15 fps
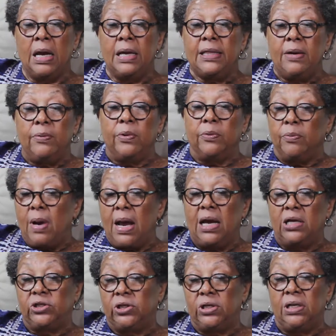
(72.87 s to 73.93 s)
They were
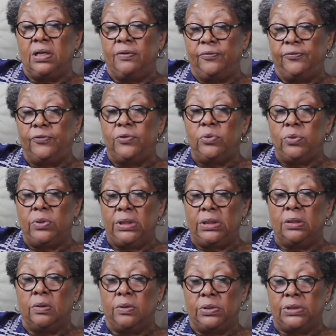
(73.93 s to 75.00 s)
rationing food in
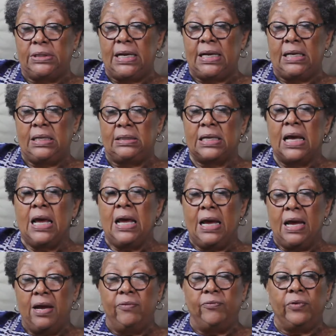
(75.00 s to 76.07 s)
those days.
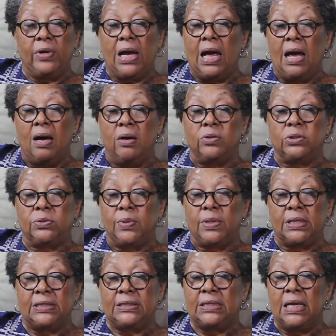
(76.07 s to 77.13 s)
Every house with
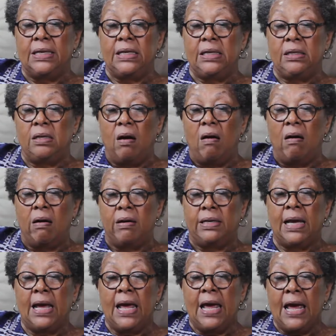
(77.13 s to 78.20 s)
a sunny
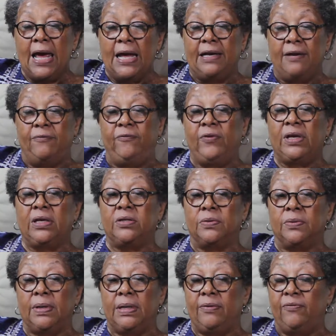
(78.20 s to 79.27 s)
yard had a
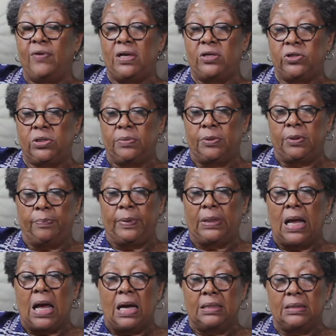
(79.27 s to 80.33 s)
victory vegetable
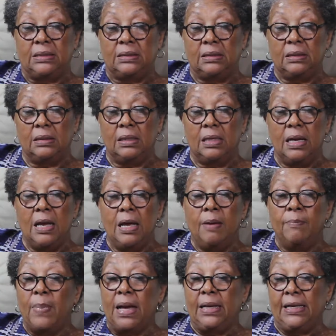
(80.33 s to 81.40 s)
plot.
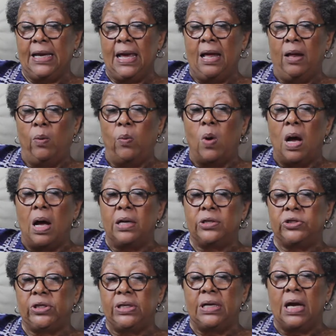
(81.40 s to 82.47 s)
My gal
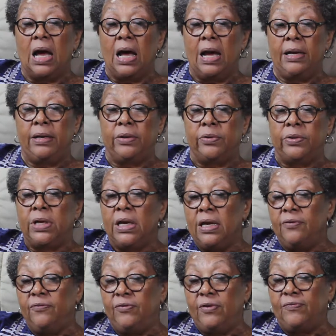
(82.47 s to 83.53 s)
washed and ironed
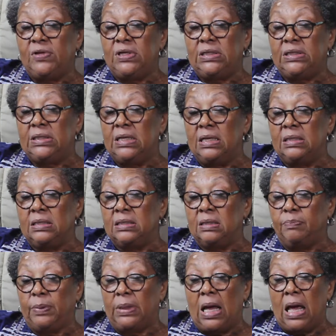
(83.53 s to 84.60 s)
50 cents a
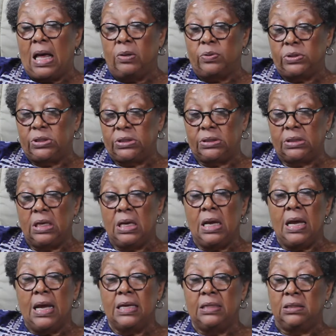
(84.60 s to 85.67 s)
blouse
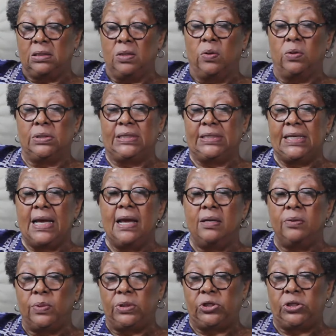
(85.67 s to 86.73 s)
and sold
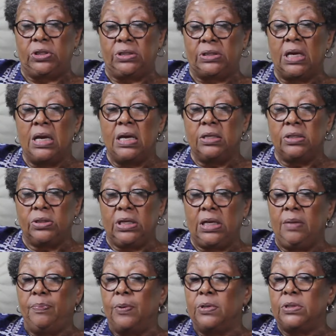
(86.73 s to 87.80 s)
sandwiches to
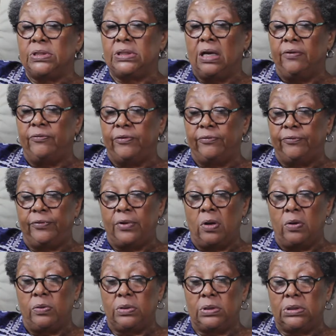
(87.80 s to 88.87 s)
keep herself
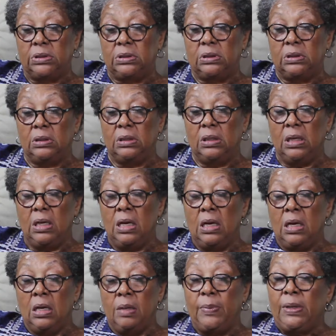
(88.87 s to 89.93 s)
afloat,
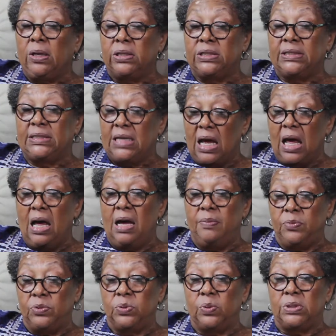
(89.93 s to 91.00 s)
because
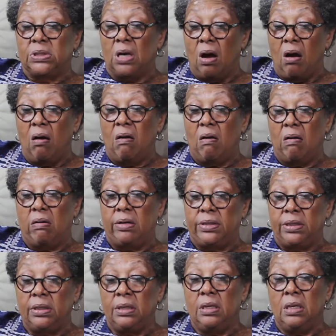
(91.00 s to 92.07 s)
times was
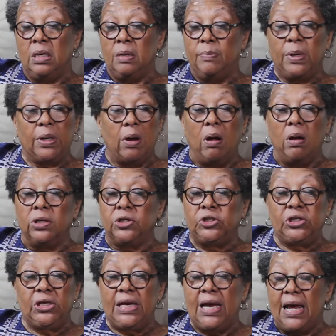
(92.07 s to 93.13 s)
hard, but all
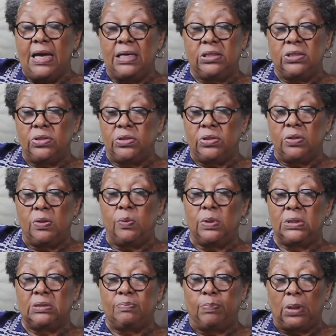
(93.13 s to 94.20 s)
she had to do
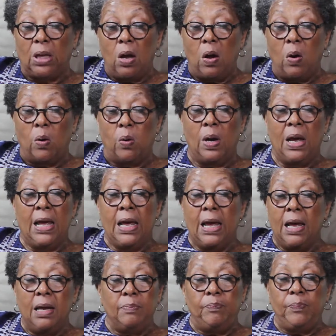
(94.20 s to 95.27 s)
was blow,
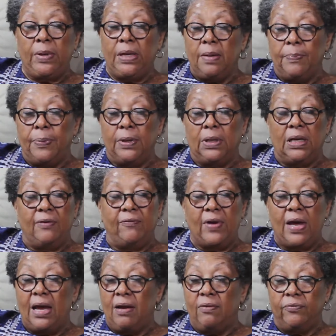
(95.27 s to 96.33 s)
and people of
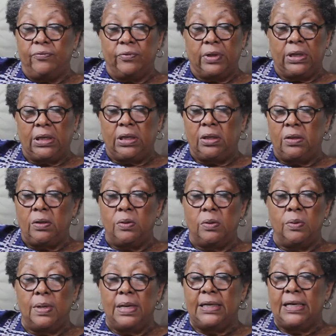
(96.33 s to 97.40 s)
every
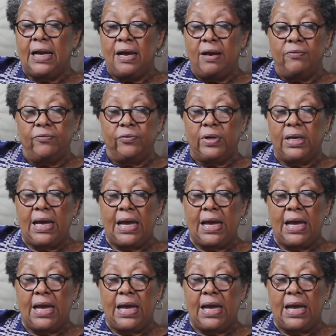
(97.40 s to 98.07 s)
hue and every